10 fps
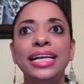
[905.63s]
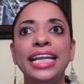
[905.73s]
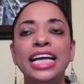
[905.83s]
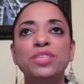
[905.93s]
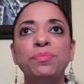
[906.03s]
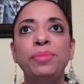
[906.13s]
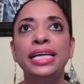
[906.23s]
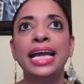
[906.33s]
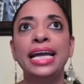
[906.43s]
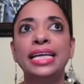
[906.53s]
it has
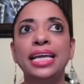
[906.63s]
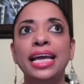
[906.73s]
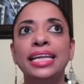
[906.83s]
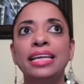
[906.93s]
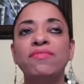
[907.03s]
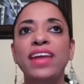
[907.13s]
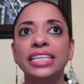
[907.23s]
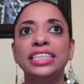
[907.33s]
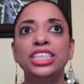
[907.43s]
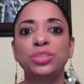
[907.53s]
been an
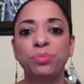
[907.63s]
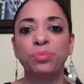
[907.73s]
advantage